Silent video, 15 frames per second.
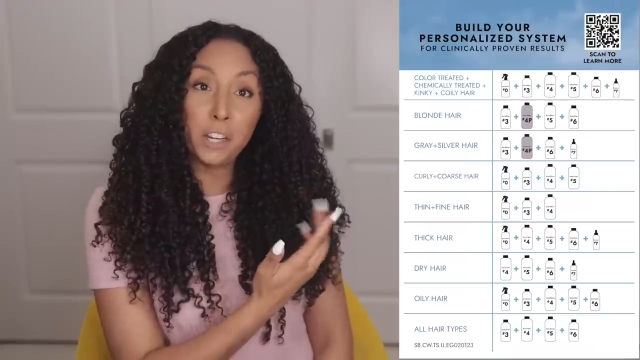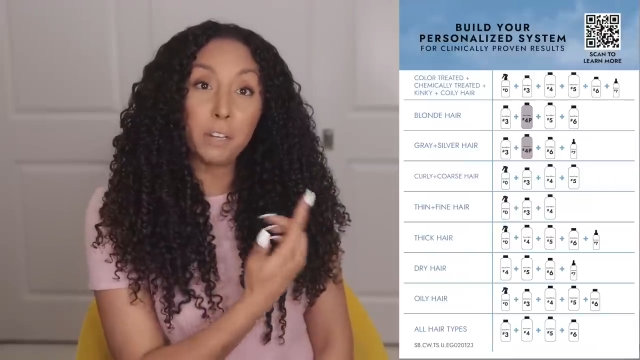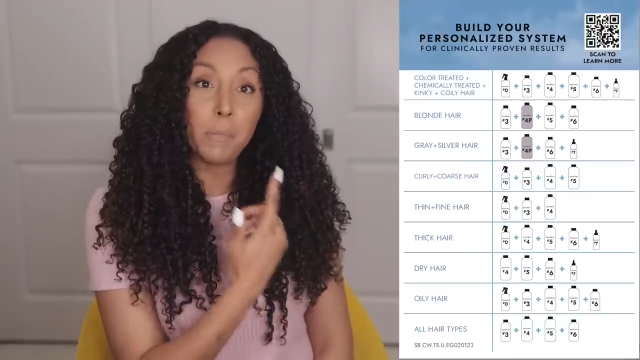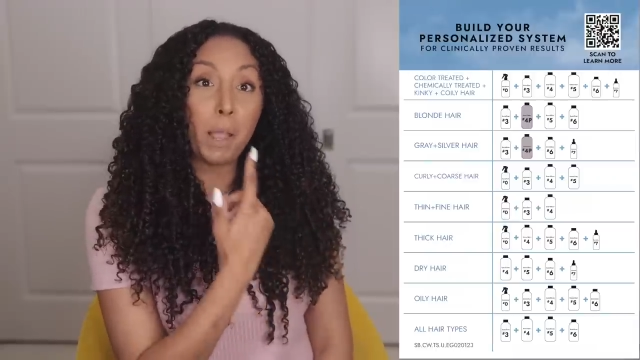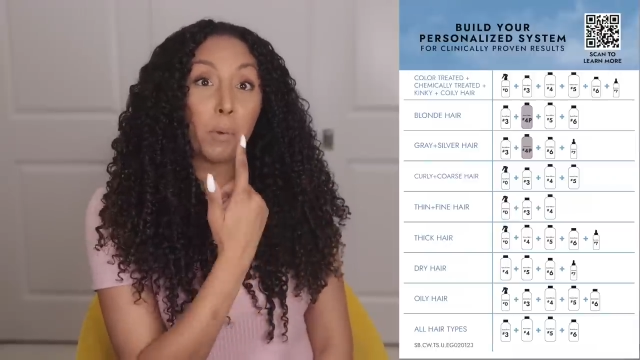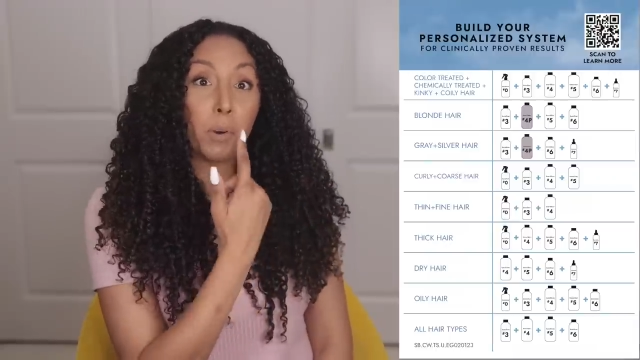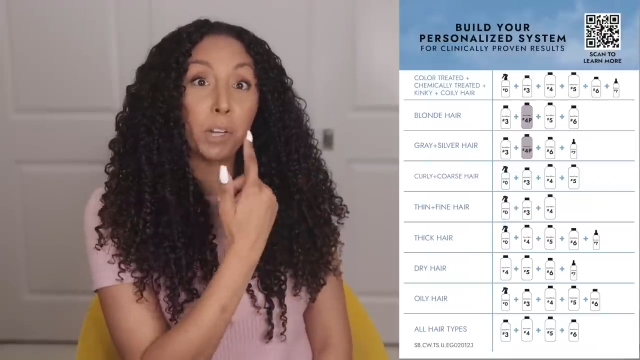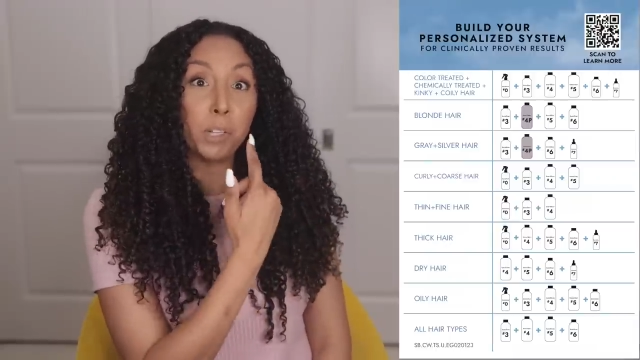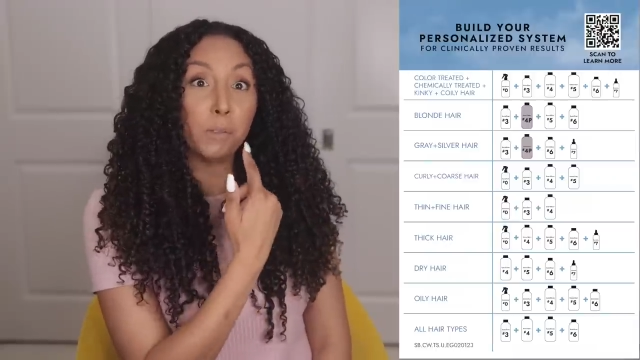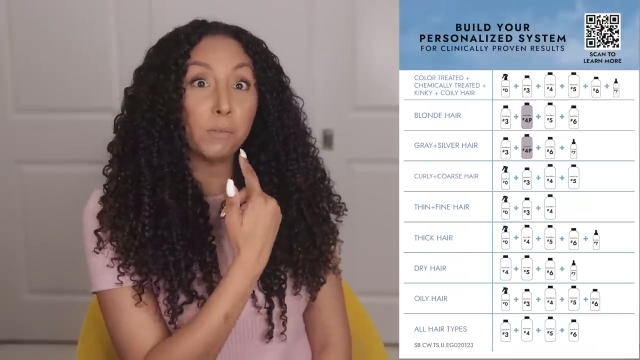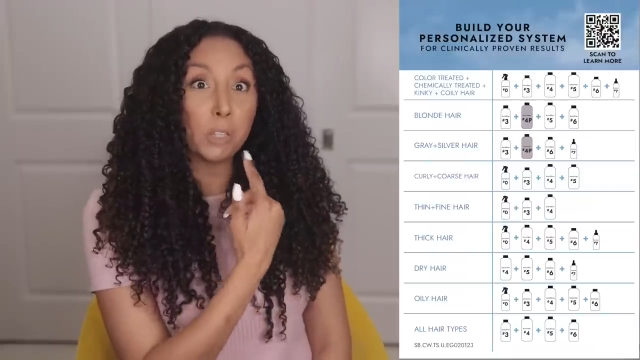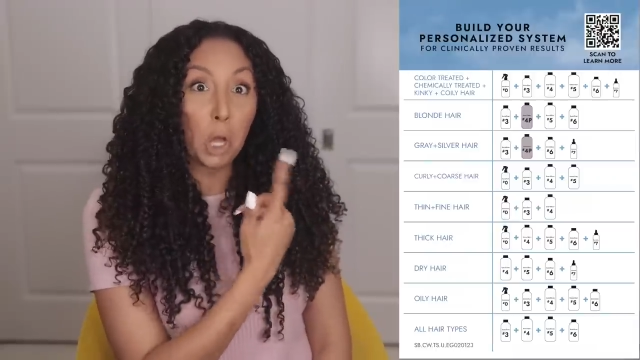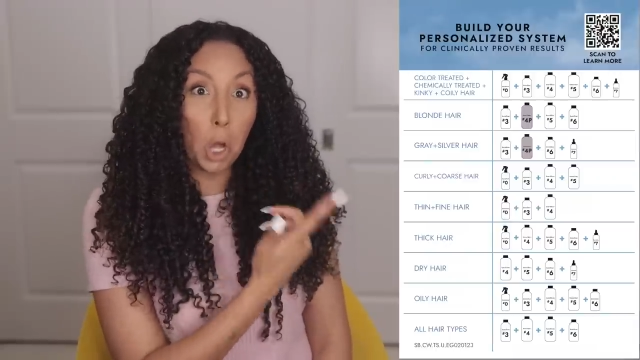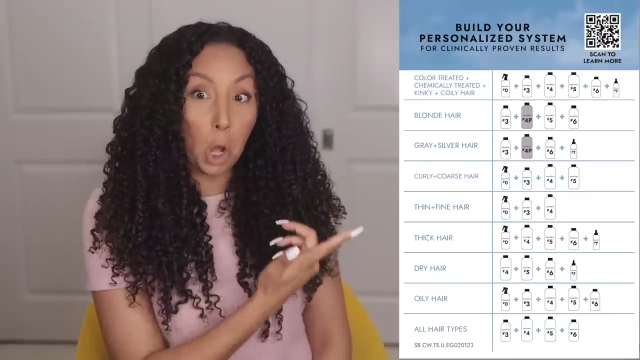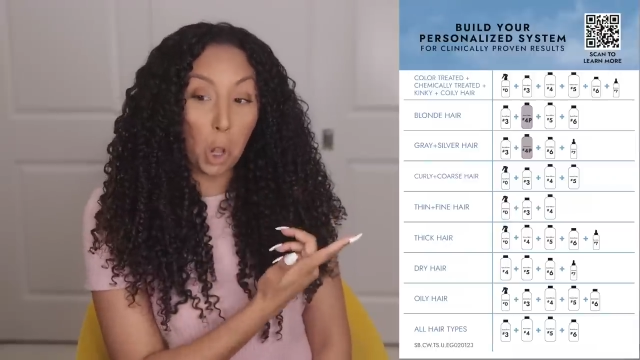you might wanna
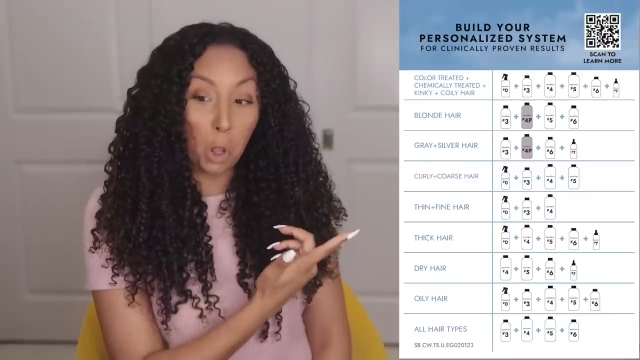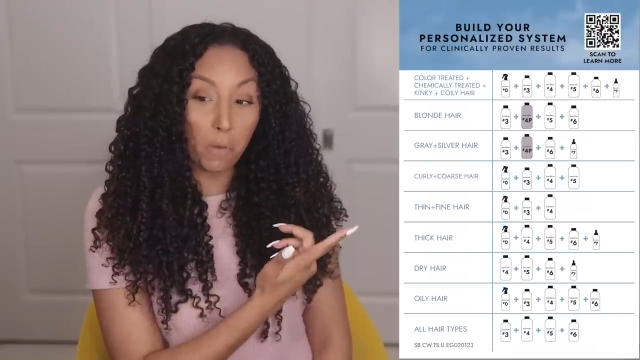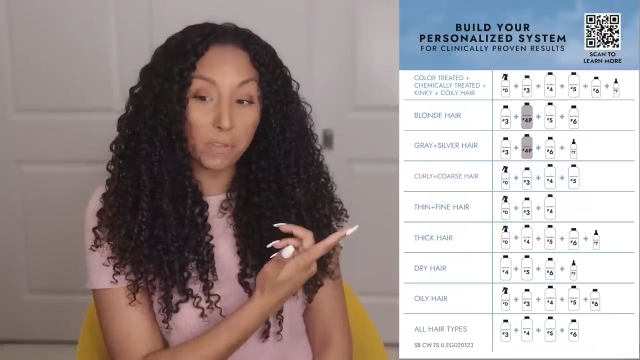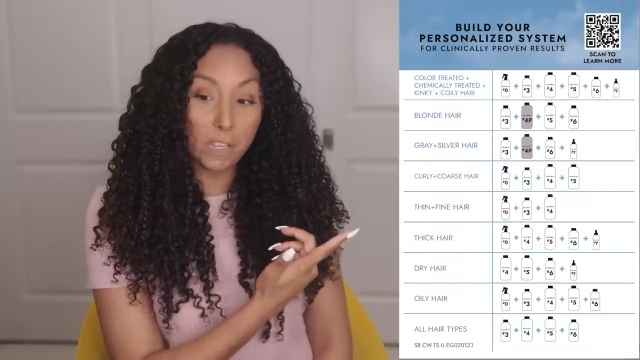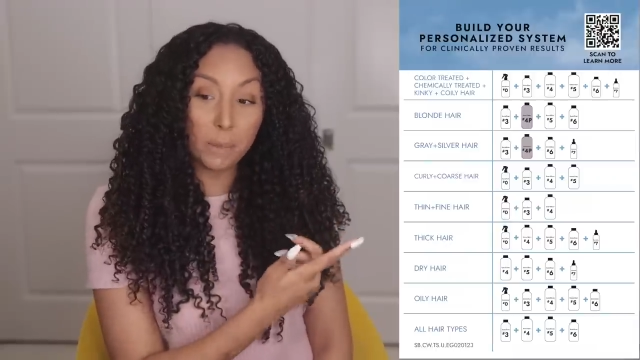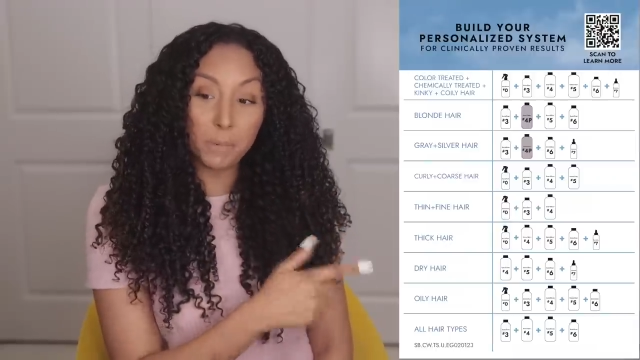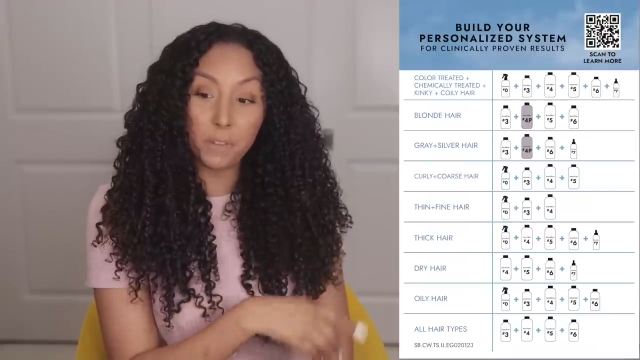use all of them.